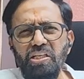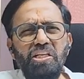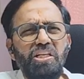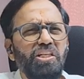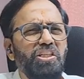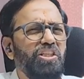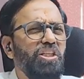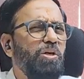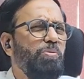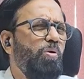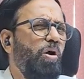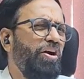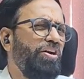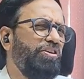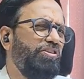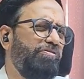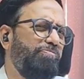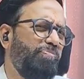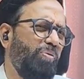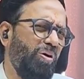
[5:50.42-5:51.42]
Devoid
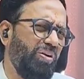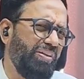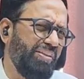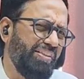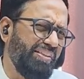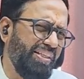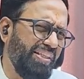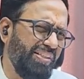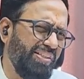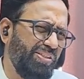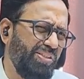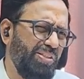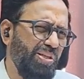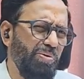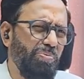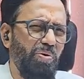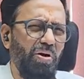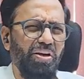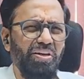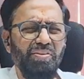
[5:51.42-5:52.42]
of politics,
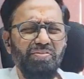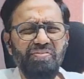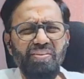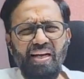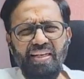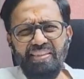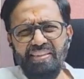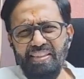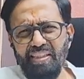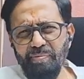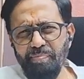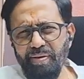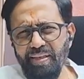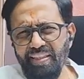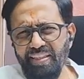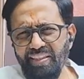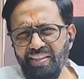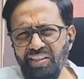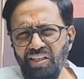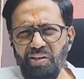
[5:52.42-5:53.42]
devoid of the
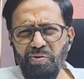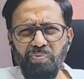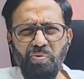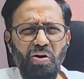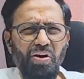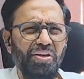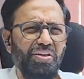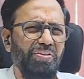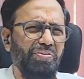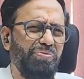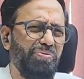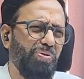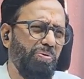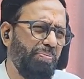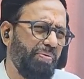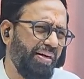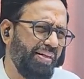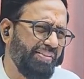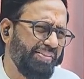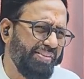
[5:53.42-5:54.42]
underbelly, devoid of
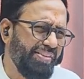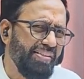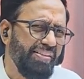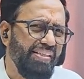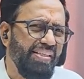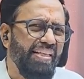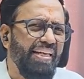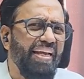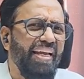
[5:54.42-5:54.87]
romance.